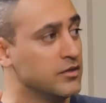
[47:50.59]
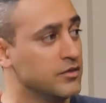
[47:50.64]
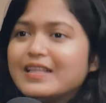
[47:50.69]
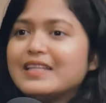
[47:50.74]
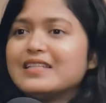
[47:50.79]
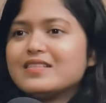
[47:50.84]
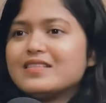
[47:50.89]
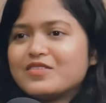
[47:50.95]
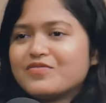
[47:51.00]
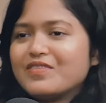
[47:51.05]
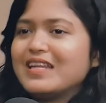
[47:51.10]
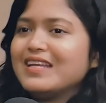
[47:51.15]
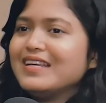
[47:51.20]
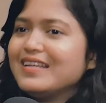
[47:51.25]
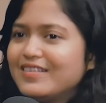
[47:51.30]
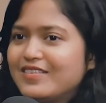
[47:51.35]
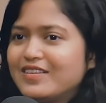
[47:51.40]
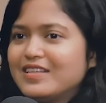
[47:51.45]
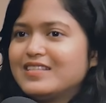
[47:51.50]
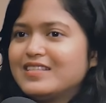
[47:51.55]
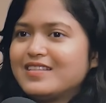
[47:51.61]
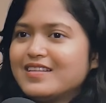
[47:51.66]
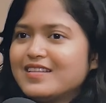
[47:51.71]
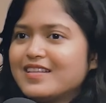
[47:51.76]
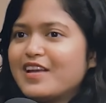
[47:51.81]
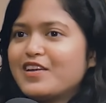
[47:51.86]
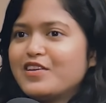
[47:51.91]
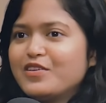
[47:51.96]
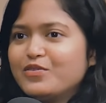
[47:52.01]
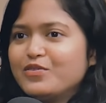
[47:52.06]
That's very
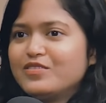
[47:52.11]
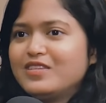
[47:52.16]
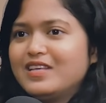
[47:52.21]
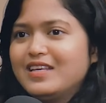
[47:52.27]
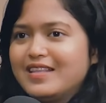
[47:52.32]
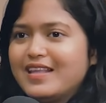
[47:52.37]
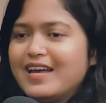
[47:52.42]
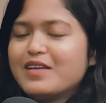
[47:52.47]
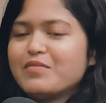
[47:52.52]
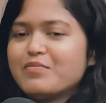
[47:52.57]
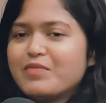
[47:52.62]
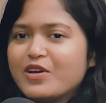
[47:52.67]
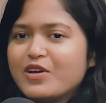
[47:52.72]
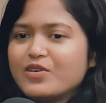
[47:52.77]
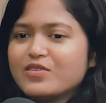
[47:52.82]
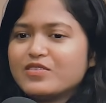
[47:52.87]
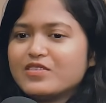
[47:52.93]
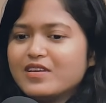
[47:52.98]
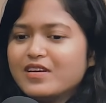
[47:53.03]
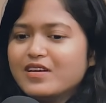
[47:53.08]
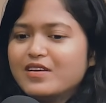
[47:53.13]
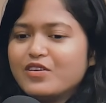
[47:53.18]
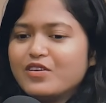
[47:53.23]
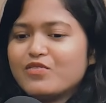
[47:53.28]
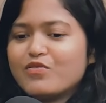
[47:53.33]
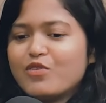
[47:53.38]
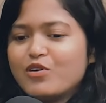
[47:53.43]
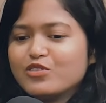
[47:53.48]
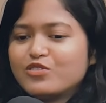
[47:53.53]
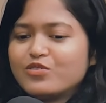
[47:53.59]
interesting that you say that, because
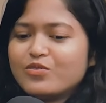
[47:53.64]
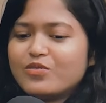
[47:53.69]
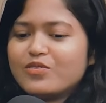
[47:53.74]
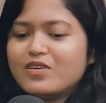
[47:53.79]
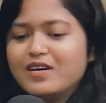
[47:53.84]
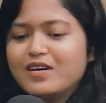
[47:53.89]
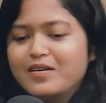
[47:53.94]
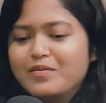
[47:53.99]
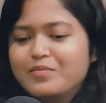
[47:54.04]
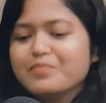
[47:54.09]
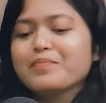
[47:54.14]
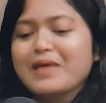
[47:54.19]
you've also,